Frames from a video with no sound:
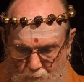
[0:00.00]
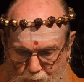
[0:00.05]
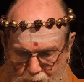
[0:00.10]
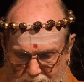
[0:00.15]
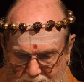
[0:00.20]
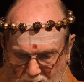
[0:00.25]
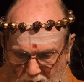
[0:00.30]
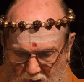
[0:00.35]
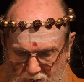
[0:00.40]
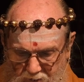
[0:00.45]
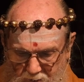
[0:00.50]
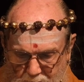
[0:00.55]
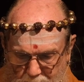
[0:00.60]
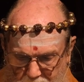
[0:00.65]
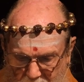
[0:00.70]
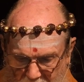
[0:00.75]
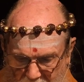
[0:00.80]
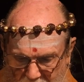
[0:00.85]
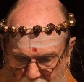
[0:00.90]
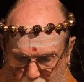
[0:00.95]

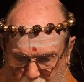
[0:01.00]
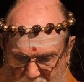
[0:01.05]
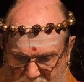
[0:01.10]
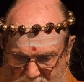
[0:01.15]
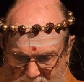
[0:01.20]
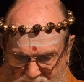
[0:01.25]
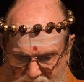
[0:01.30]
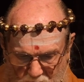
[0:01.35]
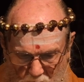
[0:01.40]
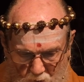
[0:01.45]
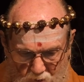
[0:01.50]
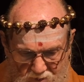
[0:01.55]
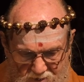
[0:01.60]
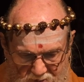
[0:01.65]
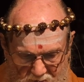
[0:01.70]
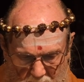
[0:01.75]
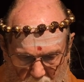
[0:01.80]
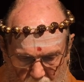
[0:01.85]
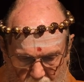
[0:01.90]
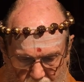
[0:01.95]
preoccupied with his own
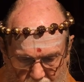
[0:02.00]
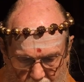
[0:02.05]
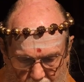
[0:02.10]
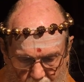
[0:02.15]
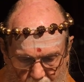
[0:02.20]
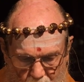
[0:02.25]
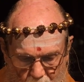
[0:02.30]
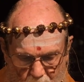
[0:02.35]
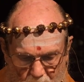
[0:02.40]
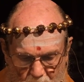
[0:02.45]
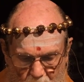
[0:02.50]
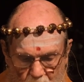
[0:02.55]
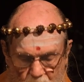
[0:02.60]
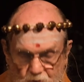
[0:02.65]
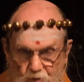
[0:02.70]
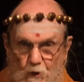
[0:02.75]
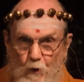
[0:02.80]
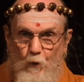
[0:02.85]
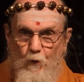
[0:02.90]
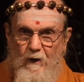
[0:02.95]
self,
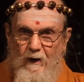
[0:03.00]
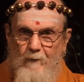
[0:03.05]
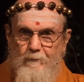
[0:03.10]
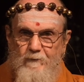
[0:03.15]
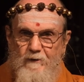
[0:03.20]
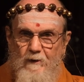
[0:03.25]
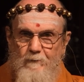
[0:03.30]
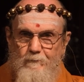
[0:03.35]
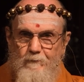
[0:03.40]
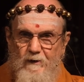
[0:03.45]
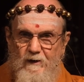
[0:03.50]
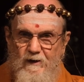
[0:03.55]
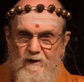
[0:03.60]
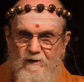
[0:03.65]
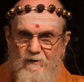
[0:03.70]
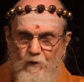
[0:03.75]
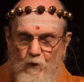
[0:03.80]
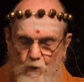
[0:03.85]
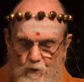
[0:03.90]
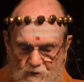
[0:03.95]
so wrapped up in
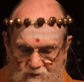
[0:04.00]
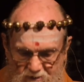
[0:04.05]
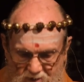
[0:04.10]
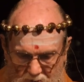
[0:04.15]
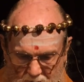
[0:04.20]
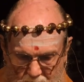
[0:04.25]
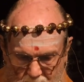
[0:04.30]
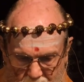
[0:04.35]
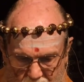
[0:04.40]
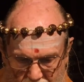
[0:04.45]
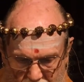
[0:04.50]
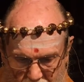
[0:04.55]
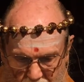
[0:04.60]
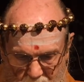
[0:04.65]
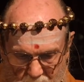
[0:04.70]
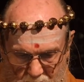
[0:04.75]
his own self,